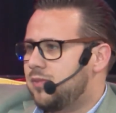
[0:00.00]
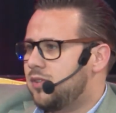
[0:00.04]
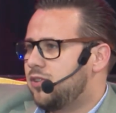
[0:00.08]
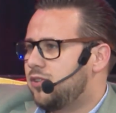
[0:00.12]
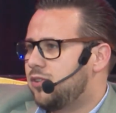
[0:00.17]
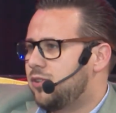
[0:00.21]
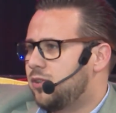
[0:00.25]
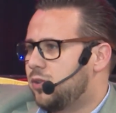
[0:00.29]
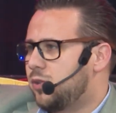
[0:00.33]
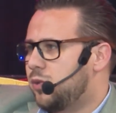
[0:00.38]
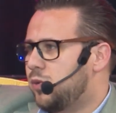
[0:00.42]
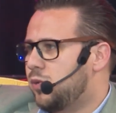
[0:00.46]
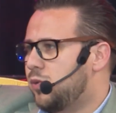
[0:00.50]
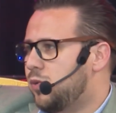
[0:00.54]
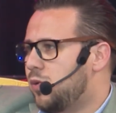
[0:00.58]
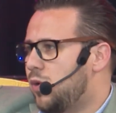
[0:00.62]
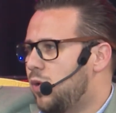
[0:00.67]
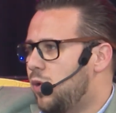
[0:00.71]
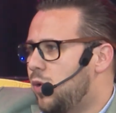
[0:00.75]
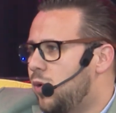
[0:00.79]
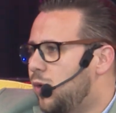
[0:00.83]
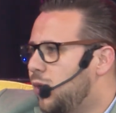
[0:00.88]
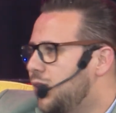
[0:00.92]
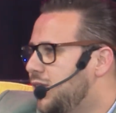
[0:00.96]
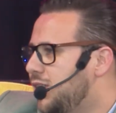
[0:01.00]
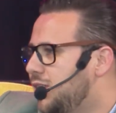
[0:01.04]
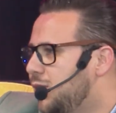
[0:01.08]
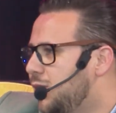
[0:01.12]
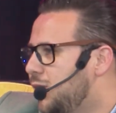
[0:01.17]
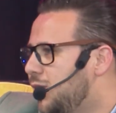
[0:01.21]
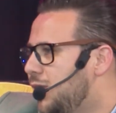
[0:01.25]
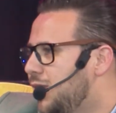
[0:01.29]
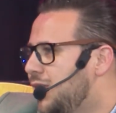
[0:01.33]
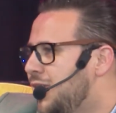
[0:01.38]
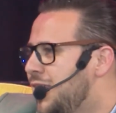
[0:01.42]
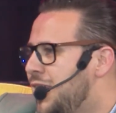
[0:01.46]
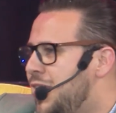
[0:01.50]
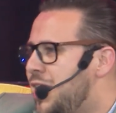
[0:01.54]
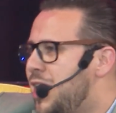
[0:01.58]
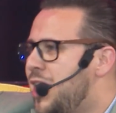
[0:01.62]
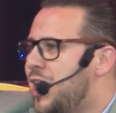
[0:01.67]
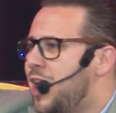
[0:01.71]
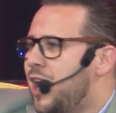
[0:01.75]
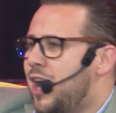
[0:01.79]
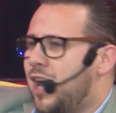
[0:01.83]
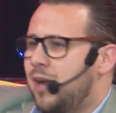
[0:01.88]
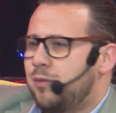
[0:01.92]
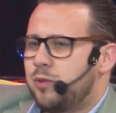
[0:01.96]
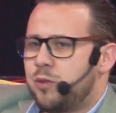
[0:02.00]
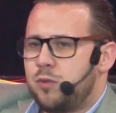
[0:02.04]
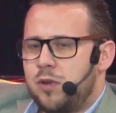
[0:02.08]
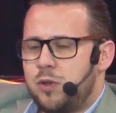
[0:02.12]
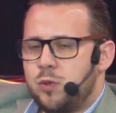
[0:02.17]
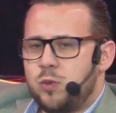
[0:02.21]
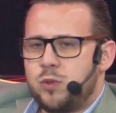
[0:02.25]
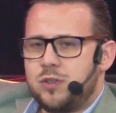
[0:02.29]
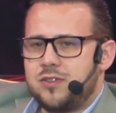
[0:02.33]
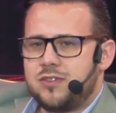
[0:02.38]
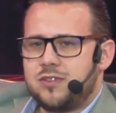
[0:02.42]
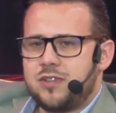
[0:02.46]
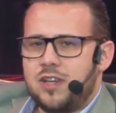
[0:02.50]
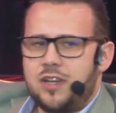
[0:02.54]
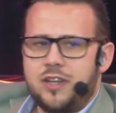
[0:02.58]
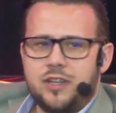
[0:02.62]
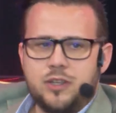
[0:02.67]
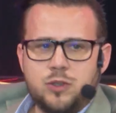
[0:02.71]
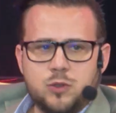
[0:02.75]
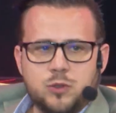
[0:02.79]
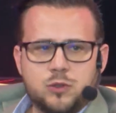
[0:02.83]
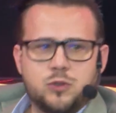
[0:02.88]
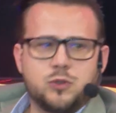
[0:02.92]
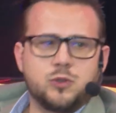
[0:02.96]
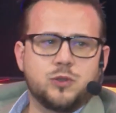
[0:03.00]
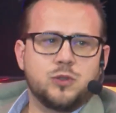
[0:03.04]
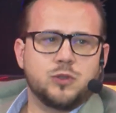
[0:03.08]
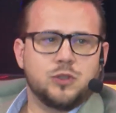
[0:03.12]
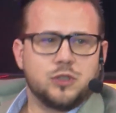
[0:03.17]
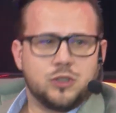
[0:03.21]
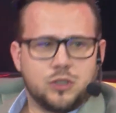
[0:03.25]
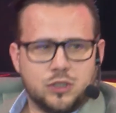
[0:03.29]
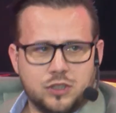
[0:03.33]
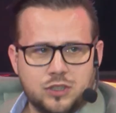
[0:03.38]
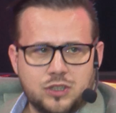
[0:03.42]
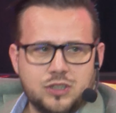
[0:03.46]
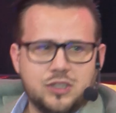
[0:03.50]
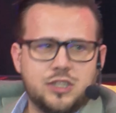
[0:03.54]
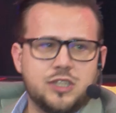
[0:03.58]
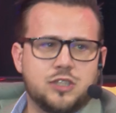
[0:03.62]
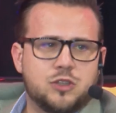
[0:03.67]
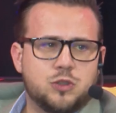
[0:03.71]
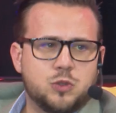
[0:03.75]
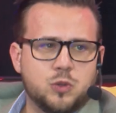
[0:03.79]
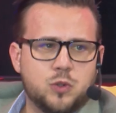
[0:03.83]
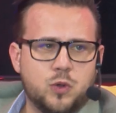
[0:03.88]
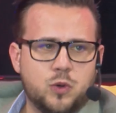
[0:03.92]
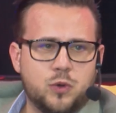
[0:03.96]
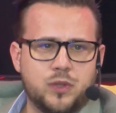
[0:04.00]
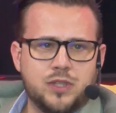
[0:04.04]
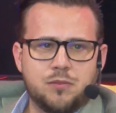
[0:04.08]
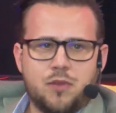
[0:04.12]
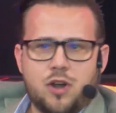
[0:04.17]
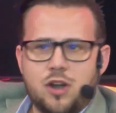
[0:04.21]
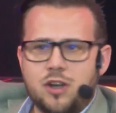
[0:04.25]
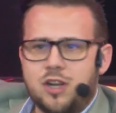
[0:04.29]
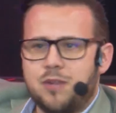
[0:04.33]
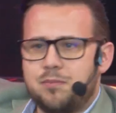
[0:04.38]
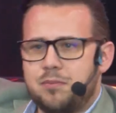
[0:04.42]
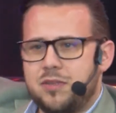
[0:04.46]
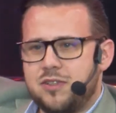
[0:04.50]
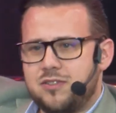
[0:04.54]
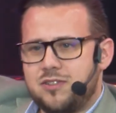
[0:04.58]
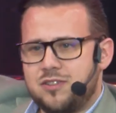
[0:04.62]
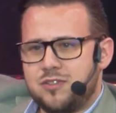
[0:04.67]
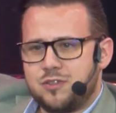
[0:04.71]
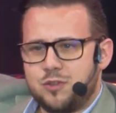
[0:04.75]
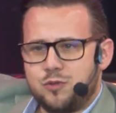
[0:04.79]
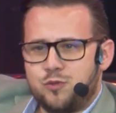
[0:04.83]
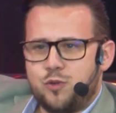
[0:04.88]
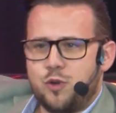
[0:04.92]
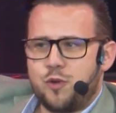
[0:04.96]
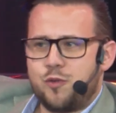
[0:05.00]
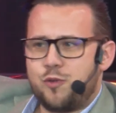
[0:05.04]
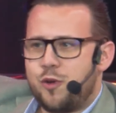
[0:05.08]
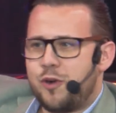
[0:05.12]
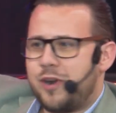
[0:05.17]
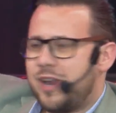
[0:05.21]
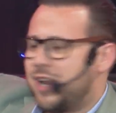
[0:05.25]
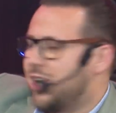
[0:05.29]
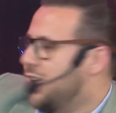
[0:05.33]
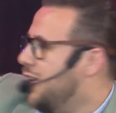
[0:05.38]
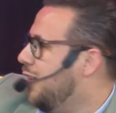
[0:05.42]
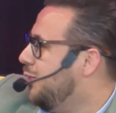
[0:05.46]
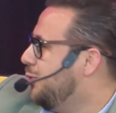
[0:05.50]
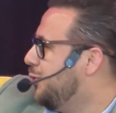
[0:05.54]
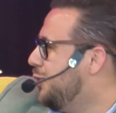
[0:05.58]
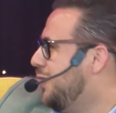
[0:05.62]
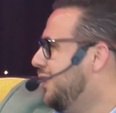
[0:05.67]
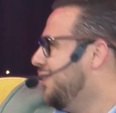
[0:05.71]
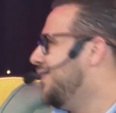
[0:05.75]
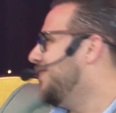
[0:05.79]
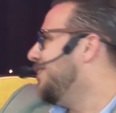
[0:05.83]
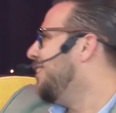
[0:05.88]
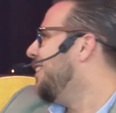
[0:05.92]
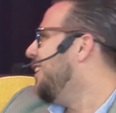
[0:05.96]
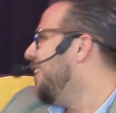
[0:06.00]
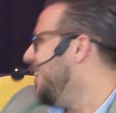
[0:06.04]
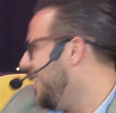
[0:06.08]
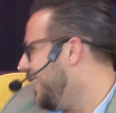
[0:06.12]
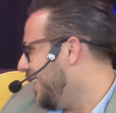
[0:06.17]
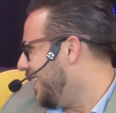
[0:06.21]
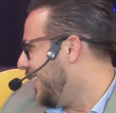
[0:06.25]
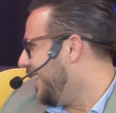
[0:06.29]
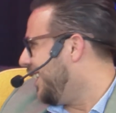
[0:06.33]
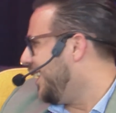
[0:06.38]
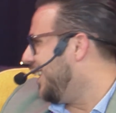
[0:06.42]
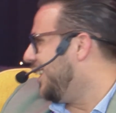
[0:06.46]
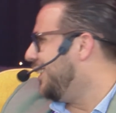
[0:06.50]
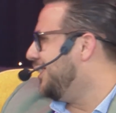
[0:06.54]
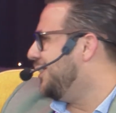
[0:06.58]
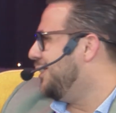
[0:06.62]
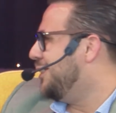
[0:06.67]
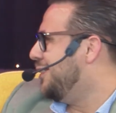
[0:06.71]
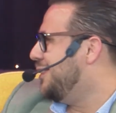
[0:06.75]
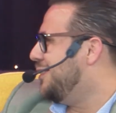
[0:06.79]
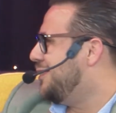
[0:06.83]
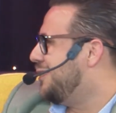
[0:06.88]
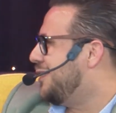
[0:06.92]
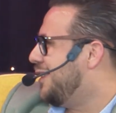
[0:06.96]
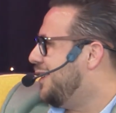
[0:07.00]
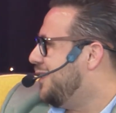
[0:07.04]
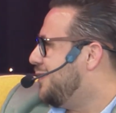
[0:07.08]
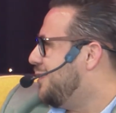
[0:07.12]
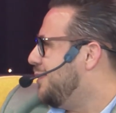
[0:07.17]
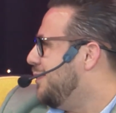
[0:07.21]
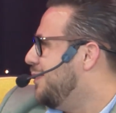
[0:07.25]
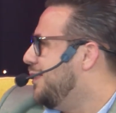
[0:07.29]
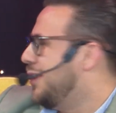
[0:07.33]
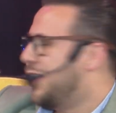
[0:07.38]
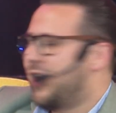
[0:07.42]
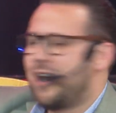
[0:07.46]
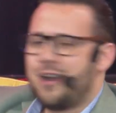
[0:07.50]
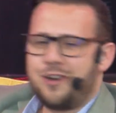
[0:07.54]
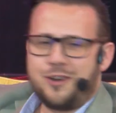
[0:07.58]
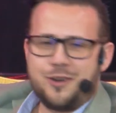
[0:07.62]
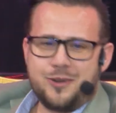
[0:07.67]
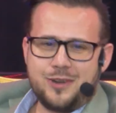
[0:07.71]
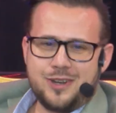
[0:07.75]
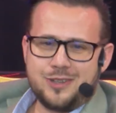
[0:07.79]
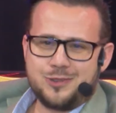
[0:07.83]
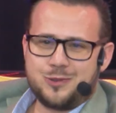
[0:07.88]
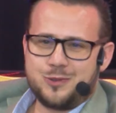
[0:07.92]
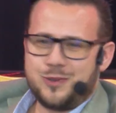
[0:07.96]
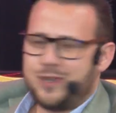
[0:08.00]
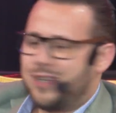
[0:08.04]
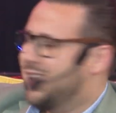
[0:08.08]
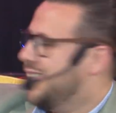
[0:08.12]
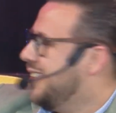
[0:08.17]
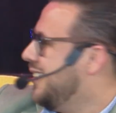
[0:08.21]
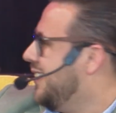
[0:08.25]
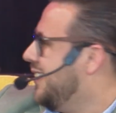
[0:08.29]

So all in all, I'm the one who is telling you to need to go in marketplaces for foreign countries, and in this case, Hungary as well.